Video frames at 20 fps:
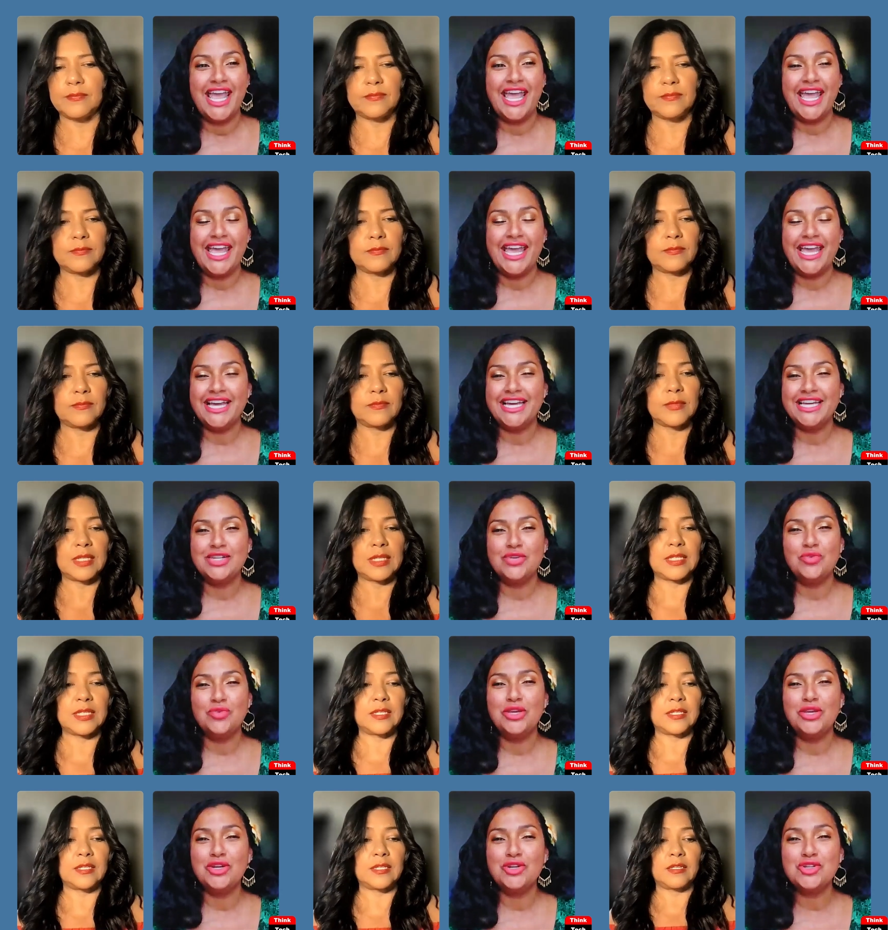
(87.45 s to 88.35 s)
Speaker 1: and
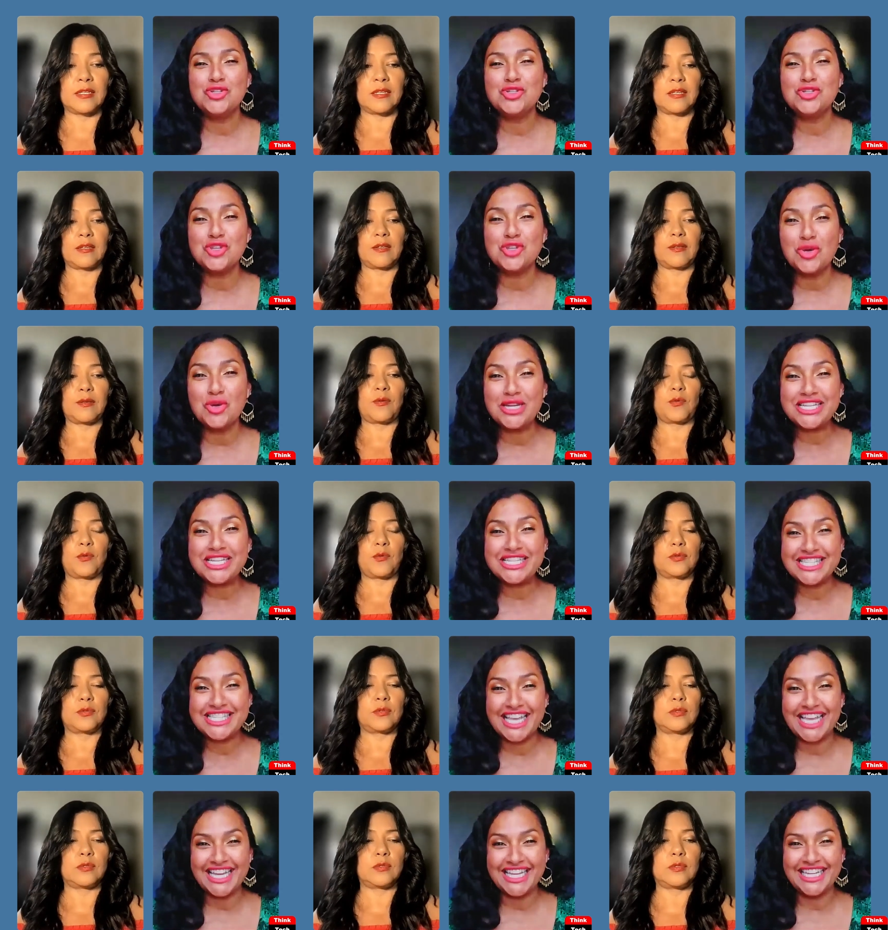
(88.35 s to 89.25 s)
we are so
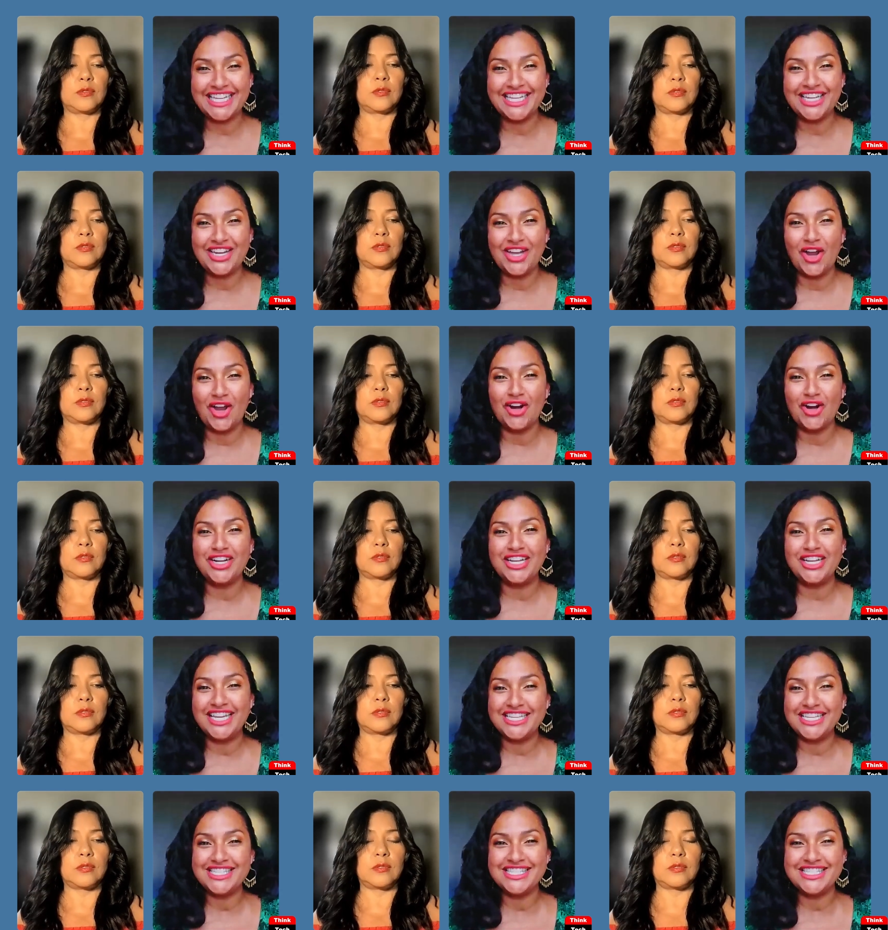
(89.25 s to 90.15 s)
excited. Our
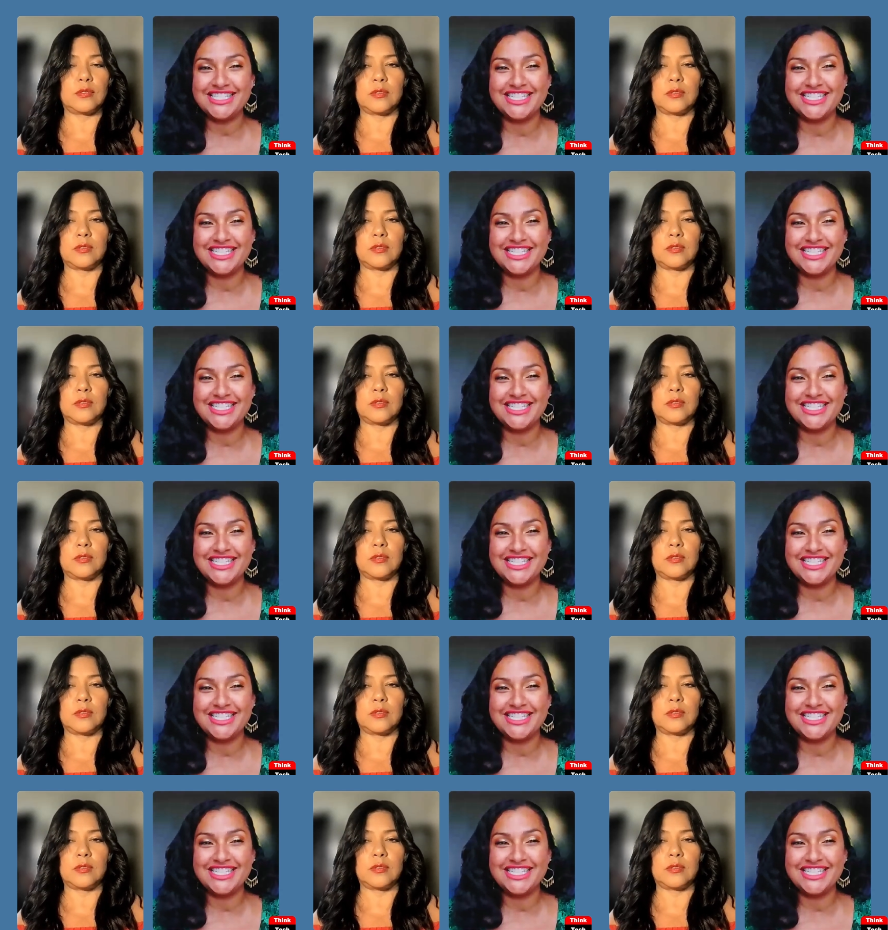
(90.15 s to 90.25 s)
guest